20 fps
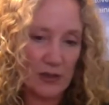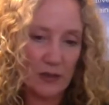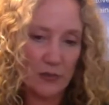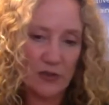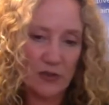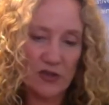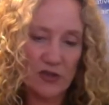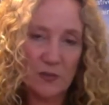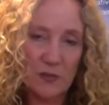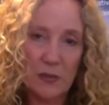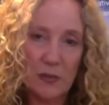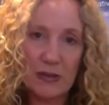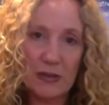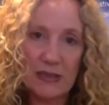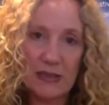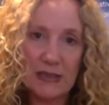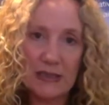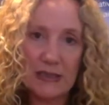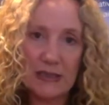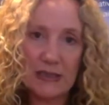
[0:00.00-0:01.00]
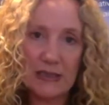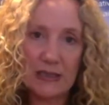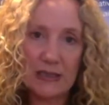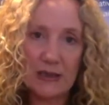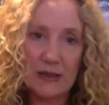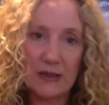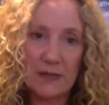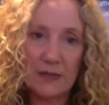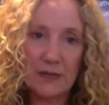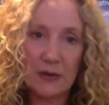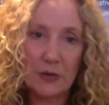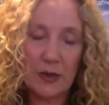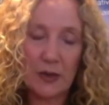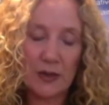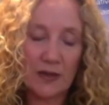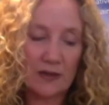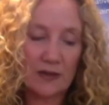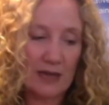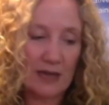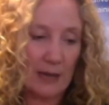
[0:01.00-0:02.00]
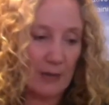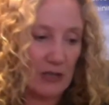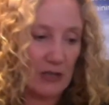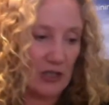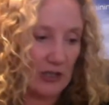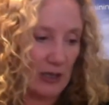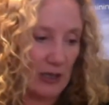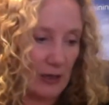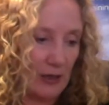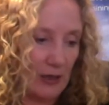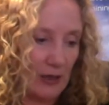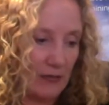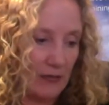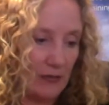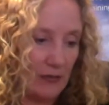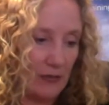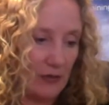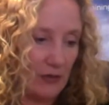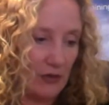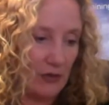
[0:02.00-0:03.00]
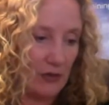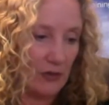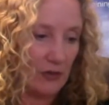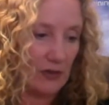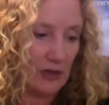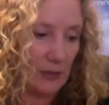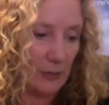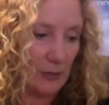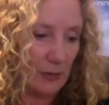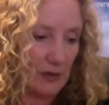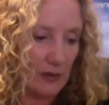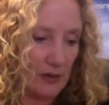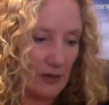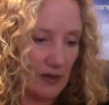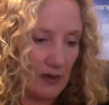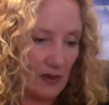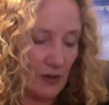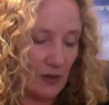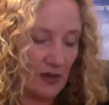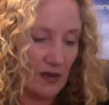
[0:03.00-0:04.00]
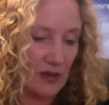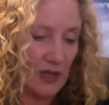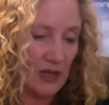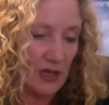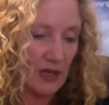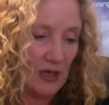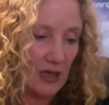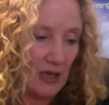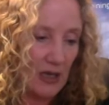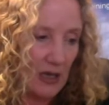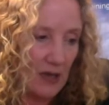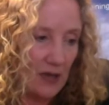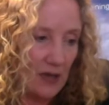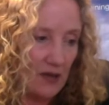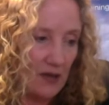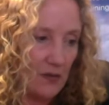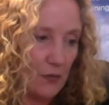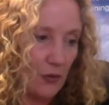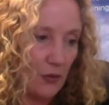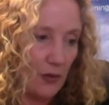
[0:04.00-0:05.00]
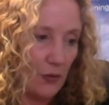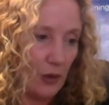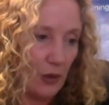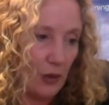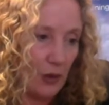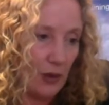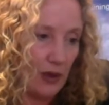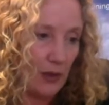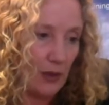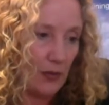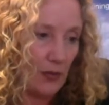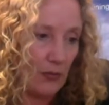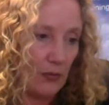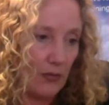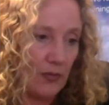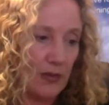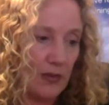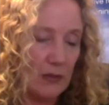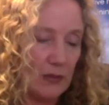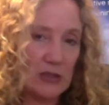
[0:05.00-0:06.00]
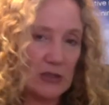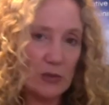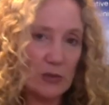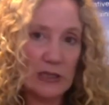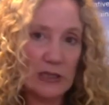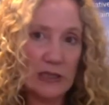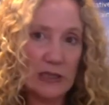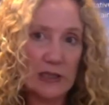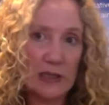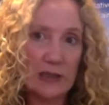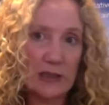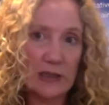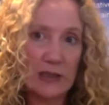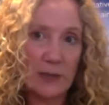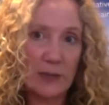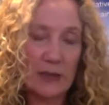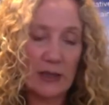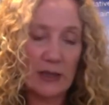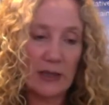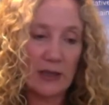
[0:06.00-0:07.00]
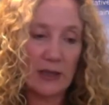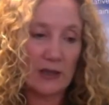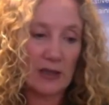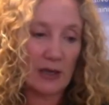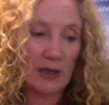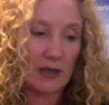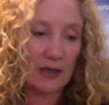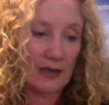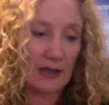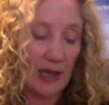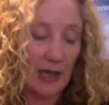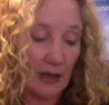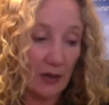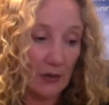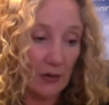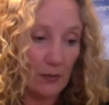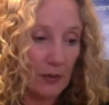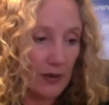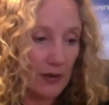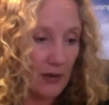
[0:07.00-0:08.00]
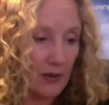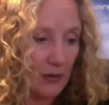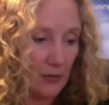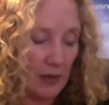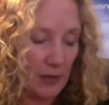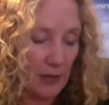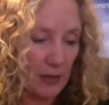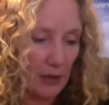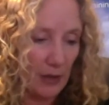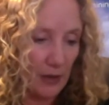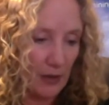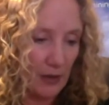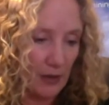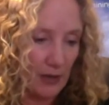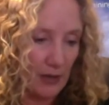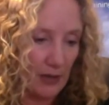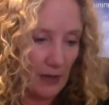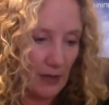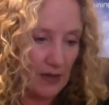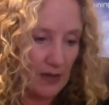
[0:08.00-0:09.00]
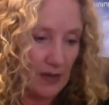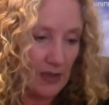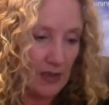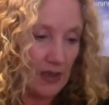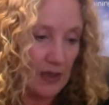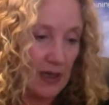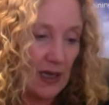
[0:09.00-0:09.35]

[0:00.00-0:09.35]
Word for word: It would just be politically um, quite damaging, I think, for him to choose that person. So it's at this point we think probably between uh, Kamerhe and, and Kengo, but there may be other names.